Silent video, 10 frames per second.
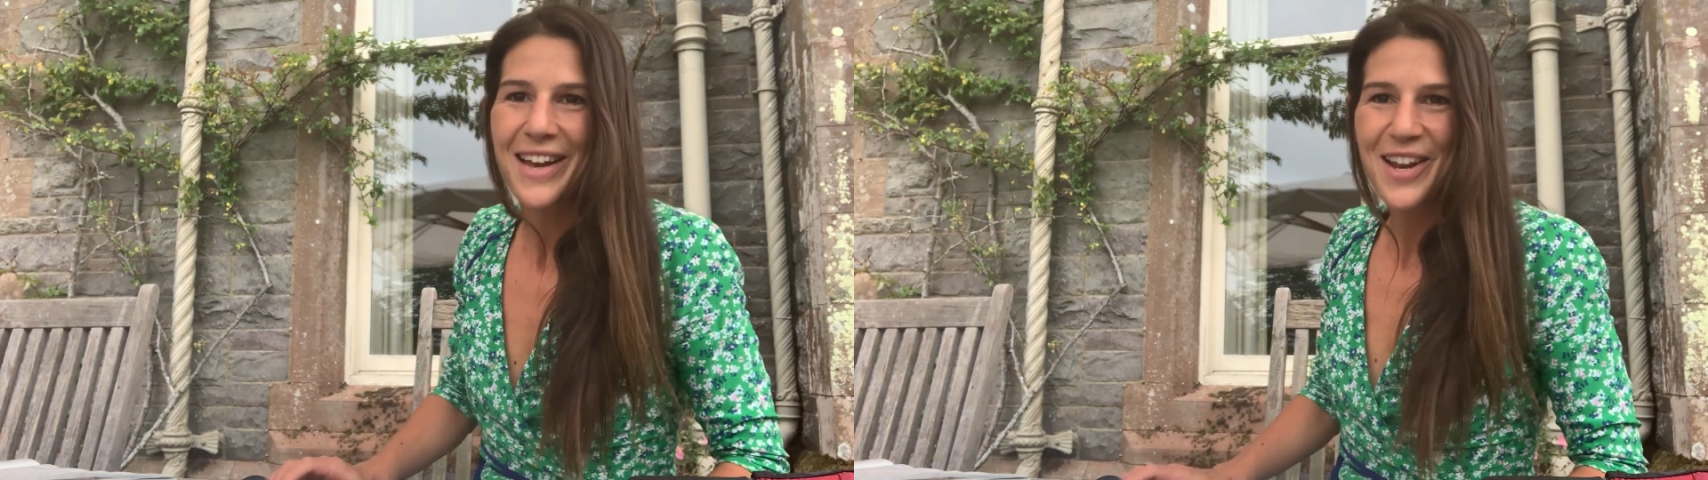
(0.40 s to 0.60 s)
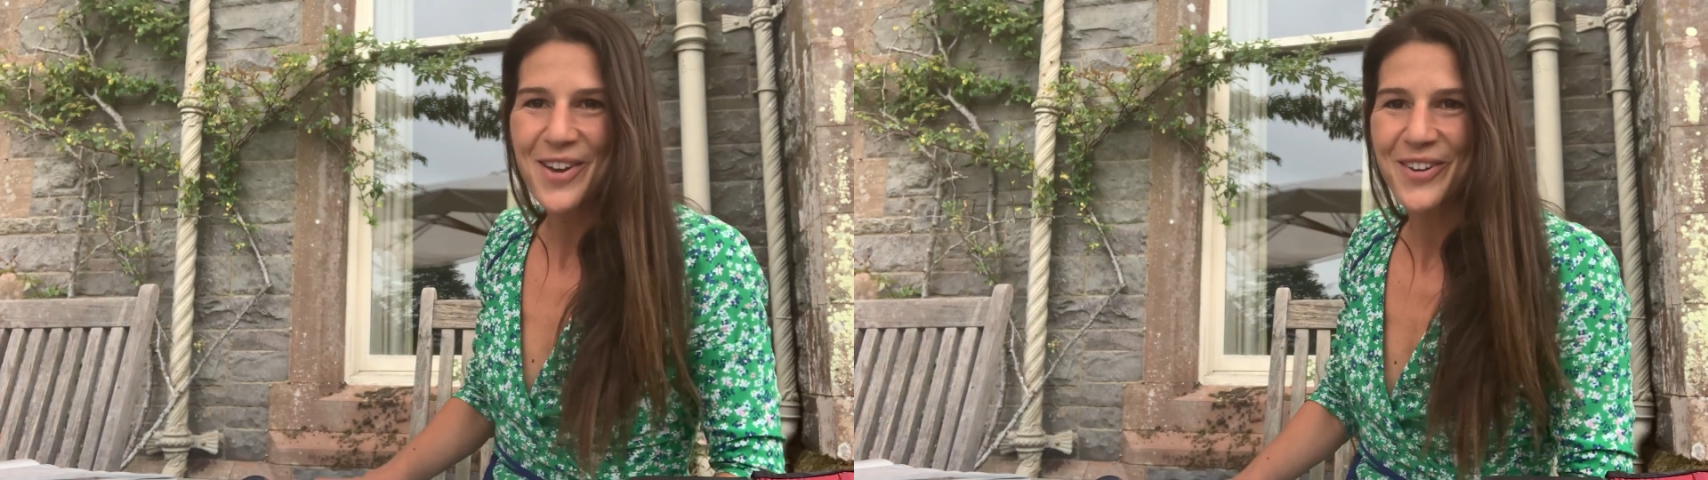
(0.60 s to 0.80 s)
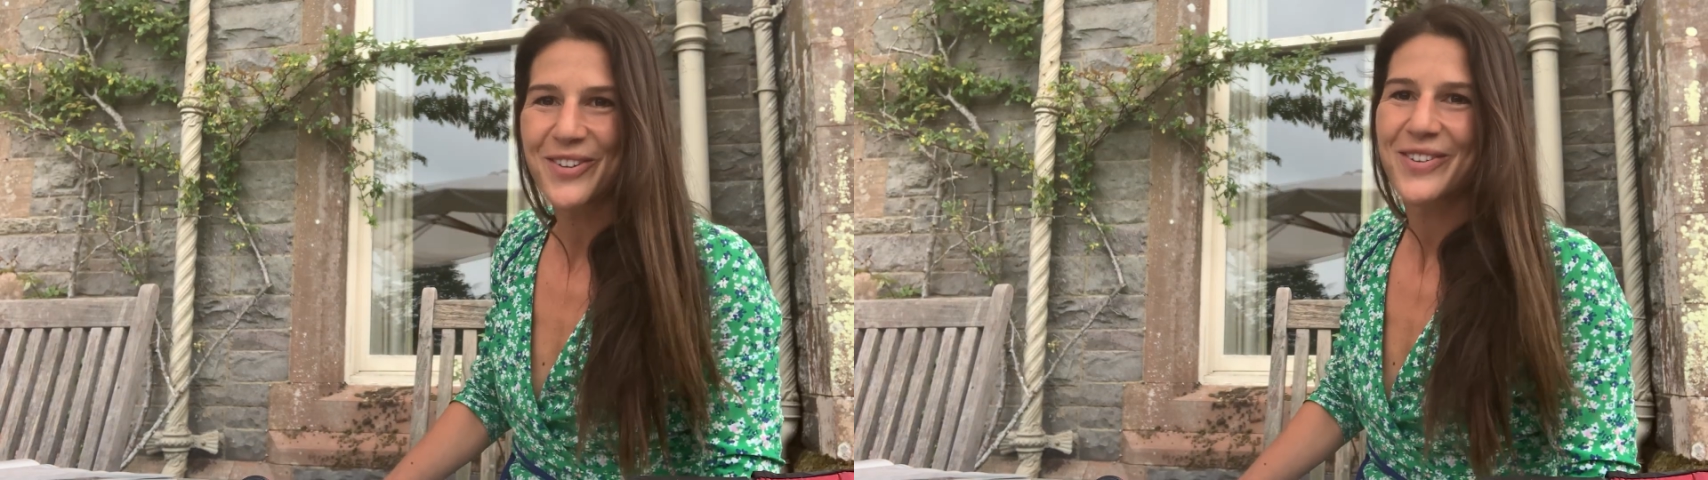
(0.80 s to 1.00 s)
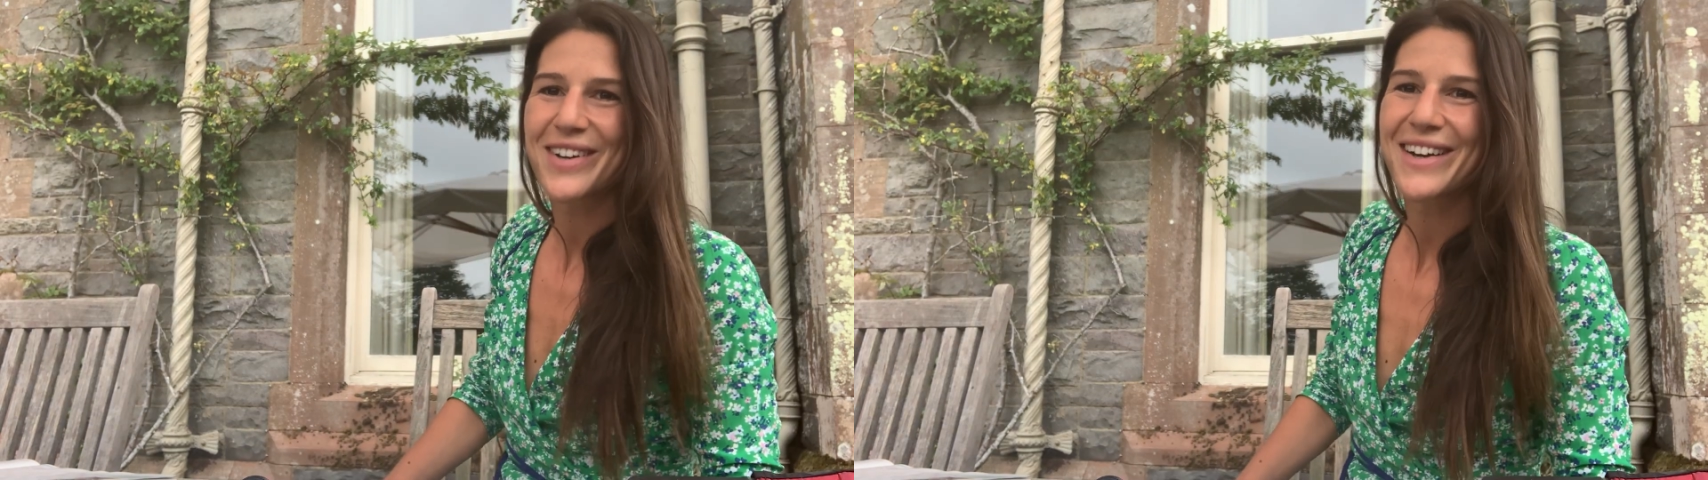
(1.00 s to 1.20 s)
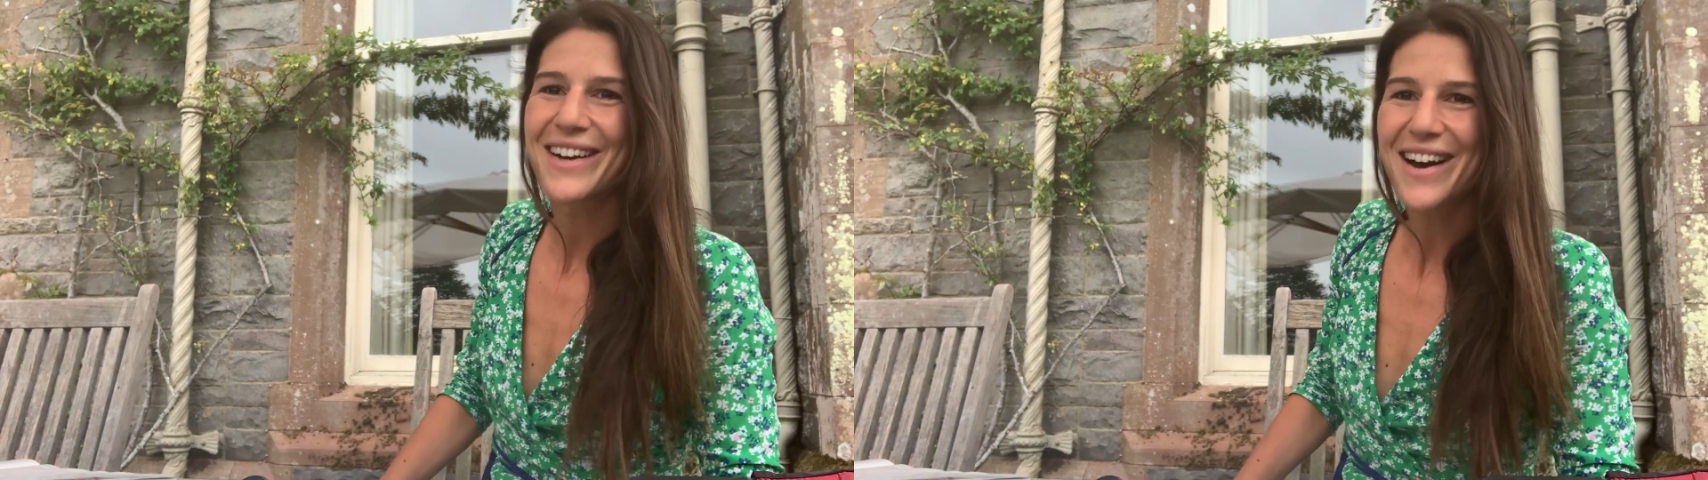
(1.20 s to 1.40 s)
Hello,
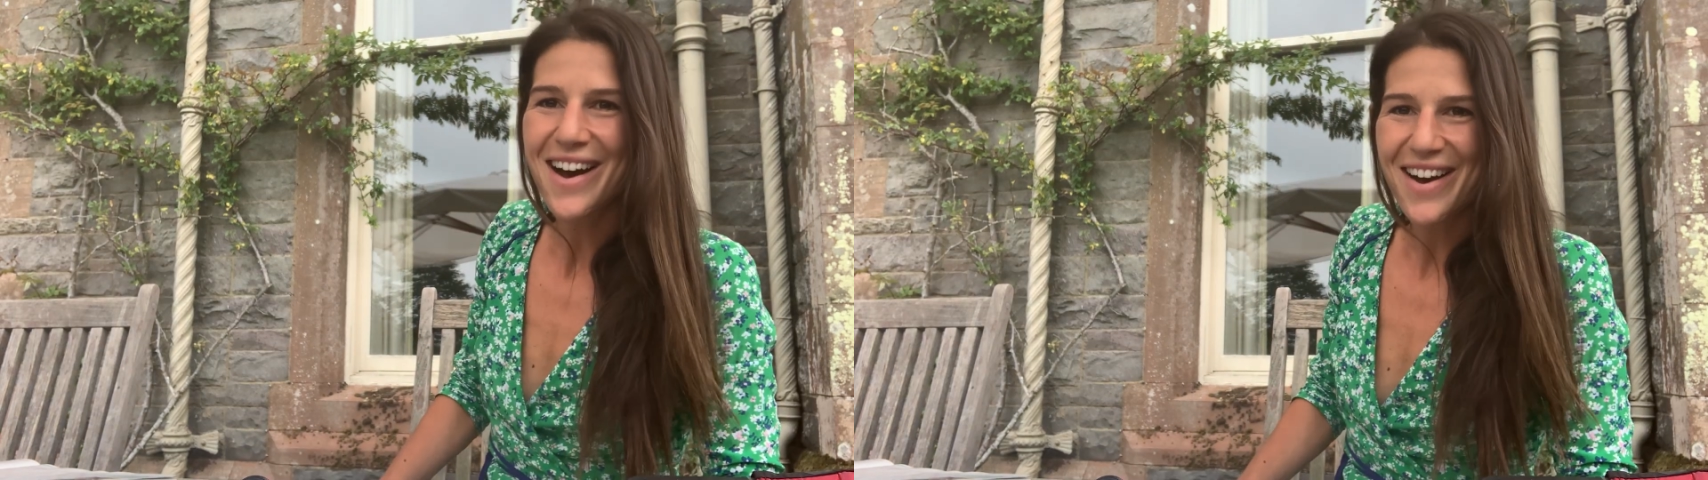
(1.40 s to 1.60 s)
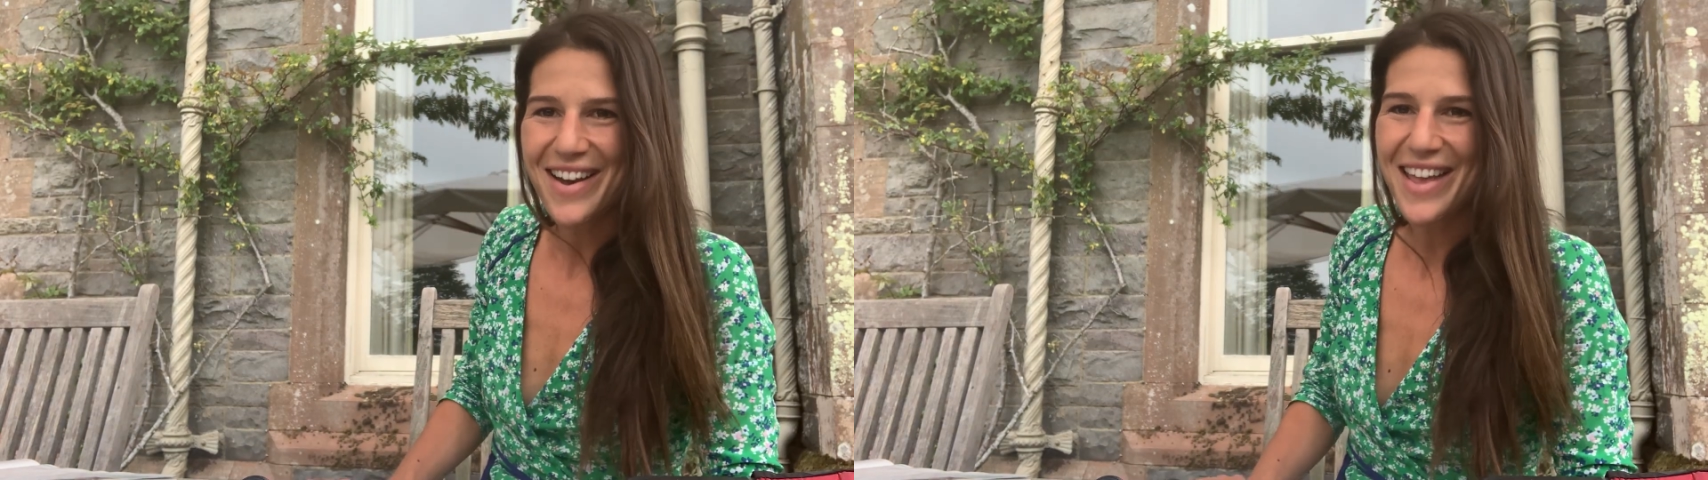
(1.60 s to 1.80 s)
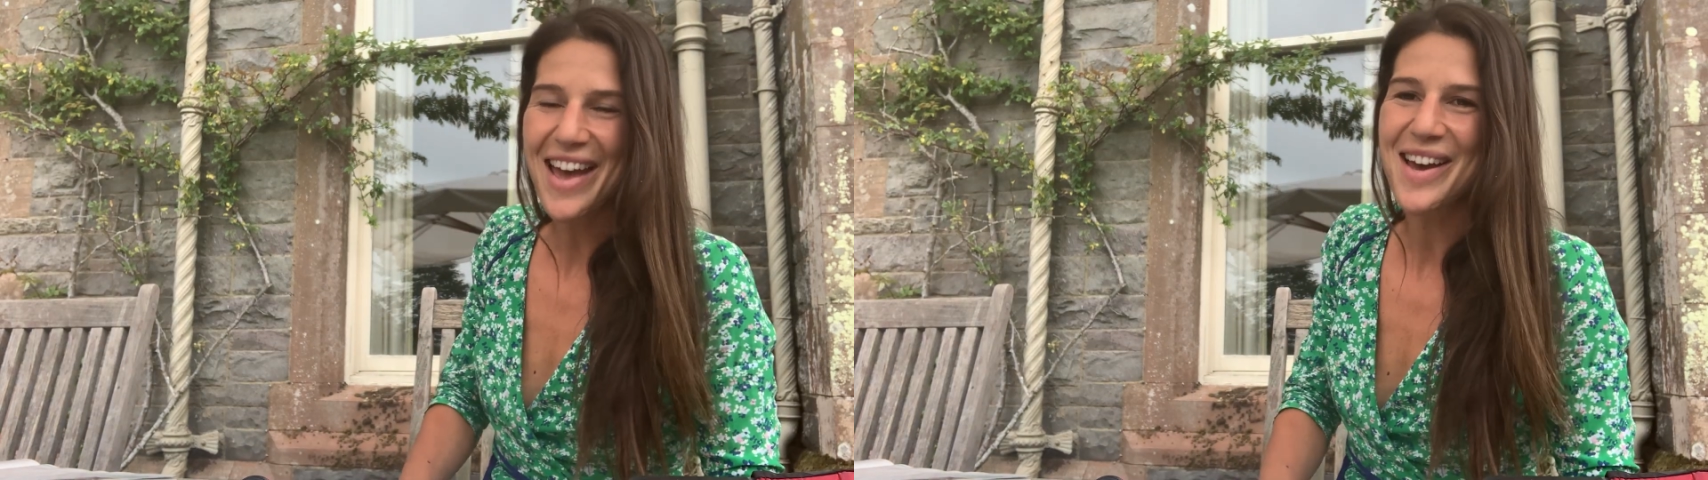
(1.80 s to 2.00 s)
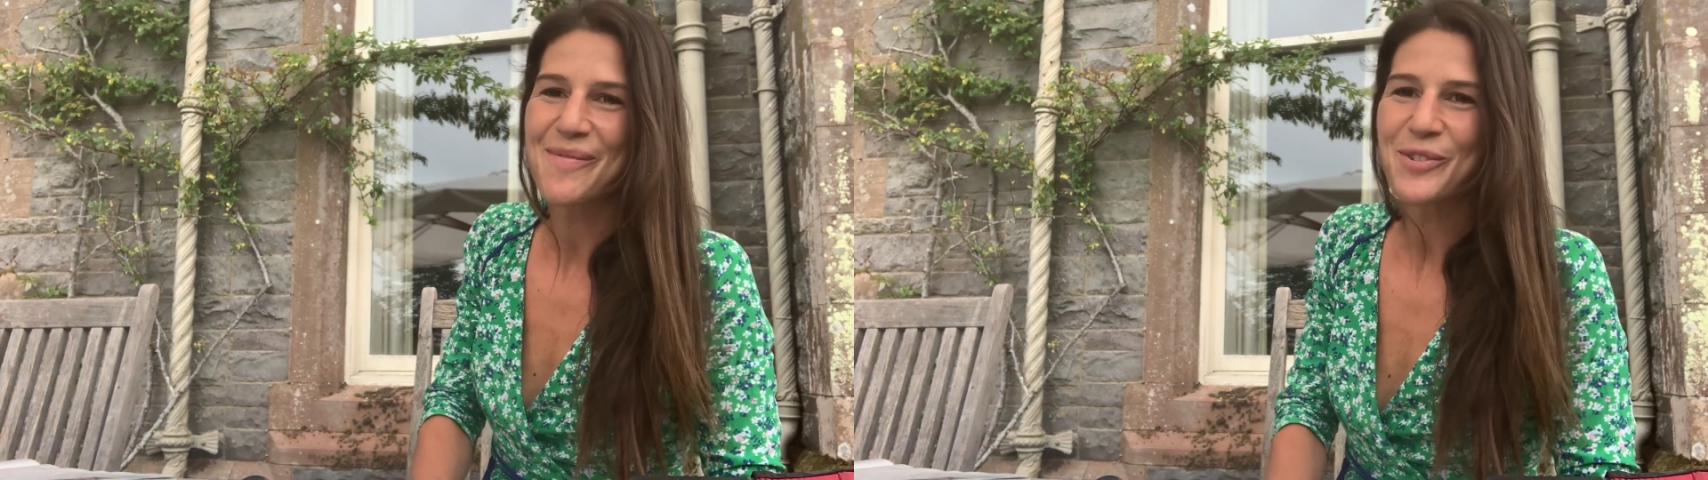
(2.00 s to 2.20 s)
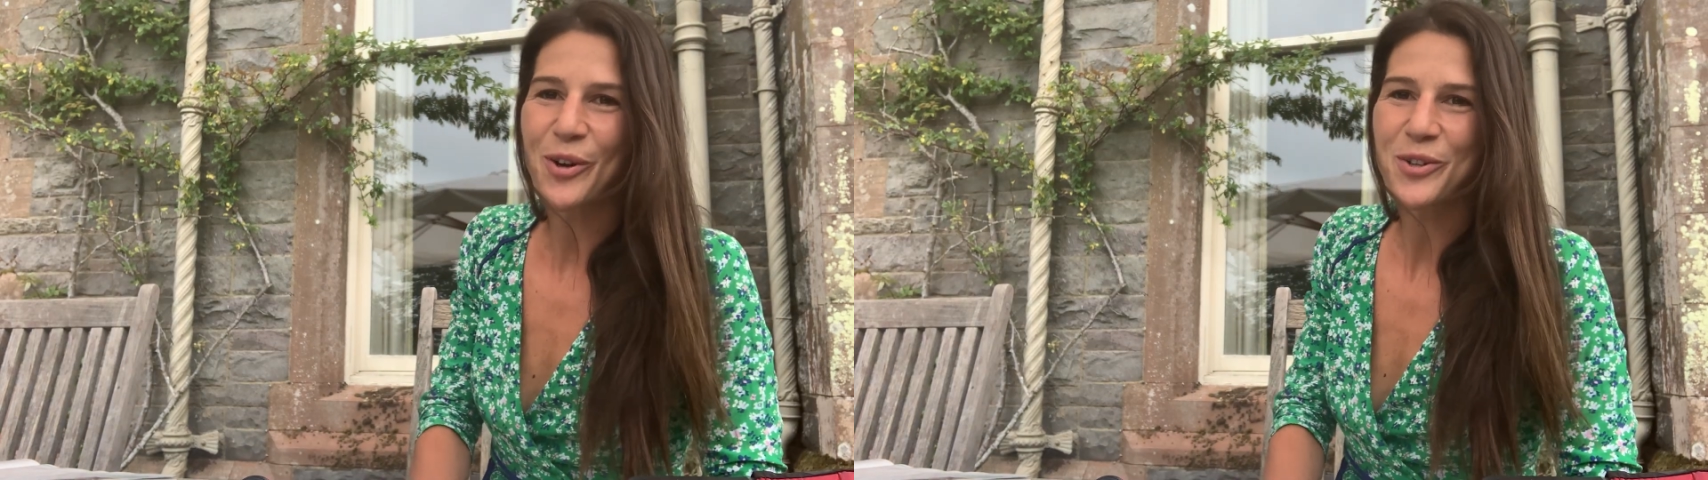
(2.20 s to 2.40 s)
I
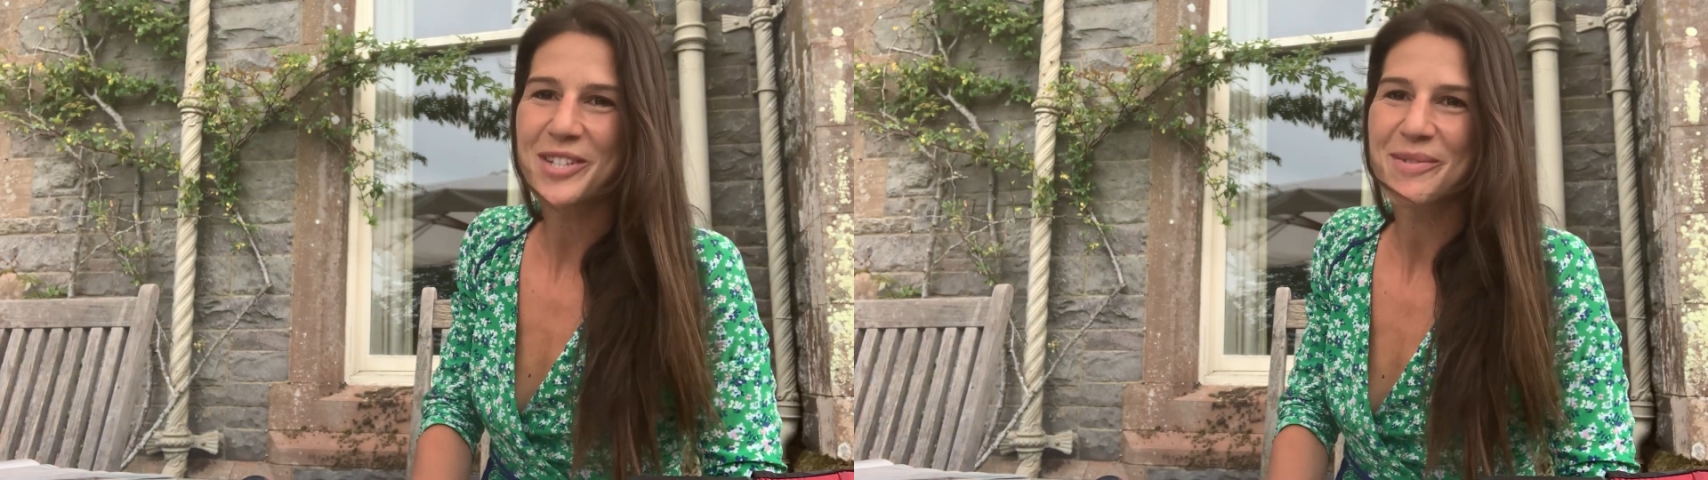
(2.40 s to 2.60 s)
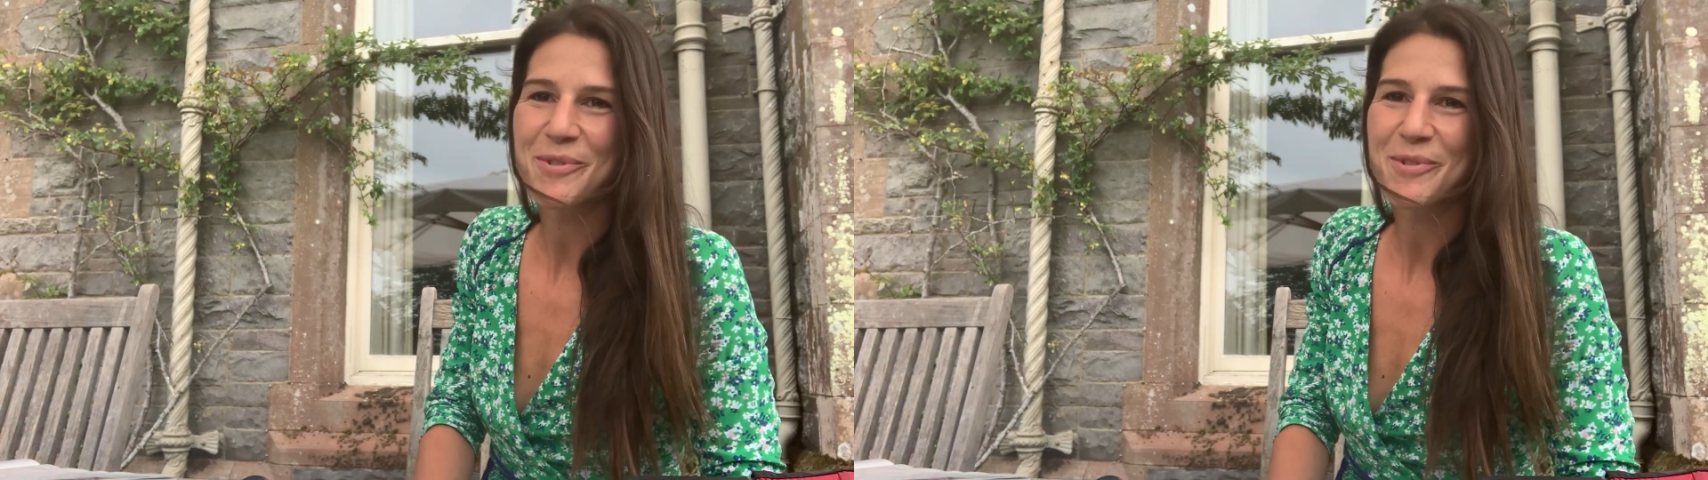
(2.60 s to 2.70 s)
am Dr.